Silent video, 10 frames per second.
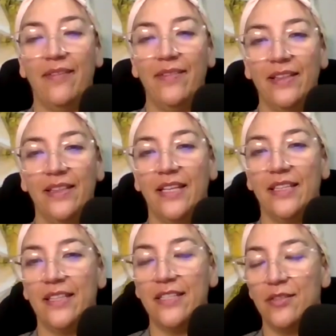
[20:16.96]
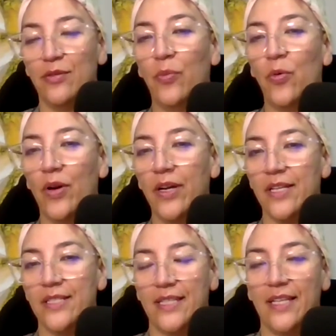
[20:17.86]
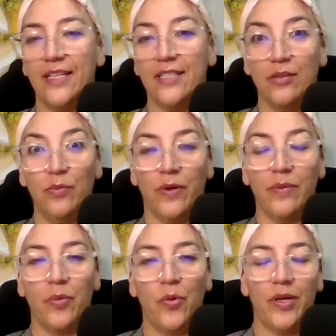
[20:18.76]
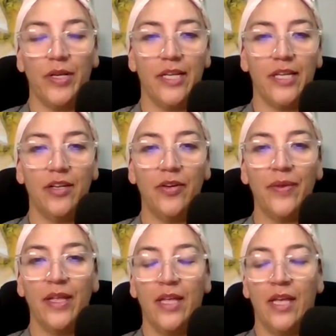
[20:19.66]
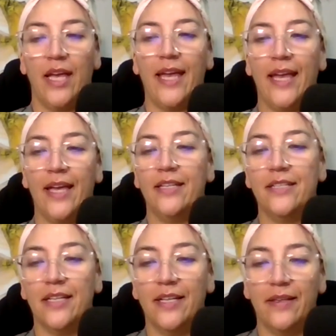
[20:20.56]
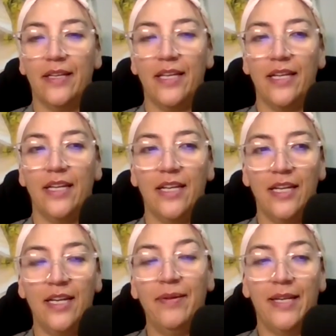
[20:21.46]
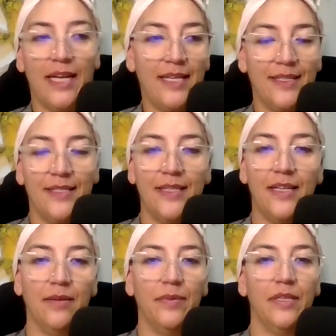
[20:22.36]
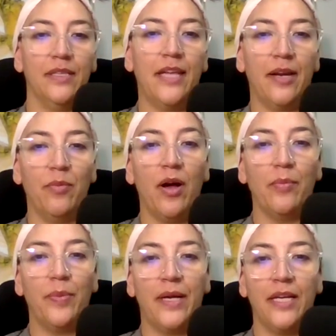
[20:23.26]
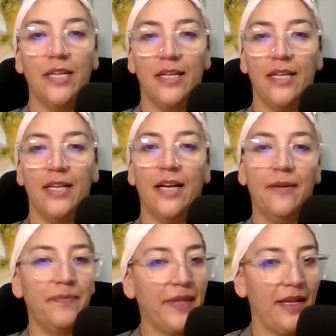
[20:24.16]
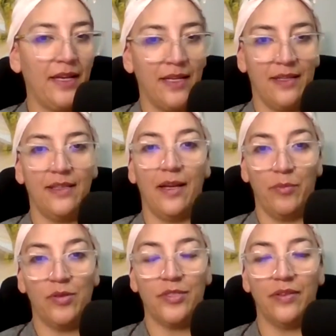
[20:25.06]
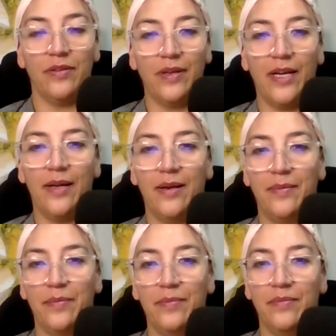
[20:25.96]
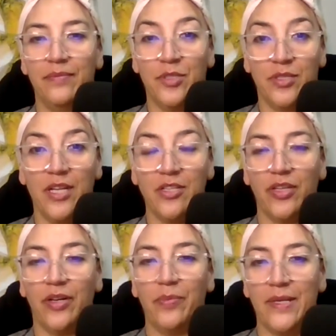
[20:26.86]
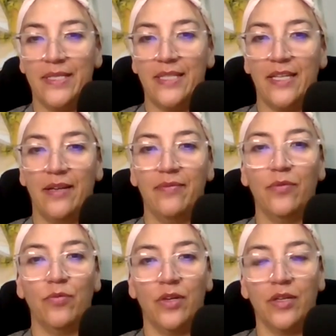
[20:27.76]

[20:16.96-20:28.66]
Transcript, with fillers: having that this support is like super important, you know. And uh and I mean, as I said, I'm not a mom, but um I I'm also a massage therapist and I've mm-hmm.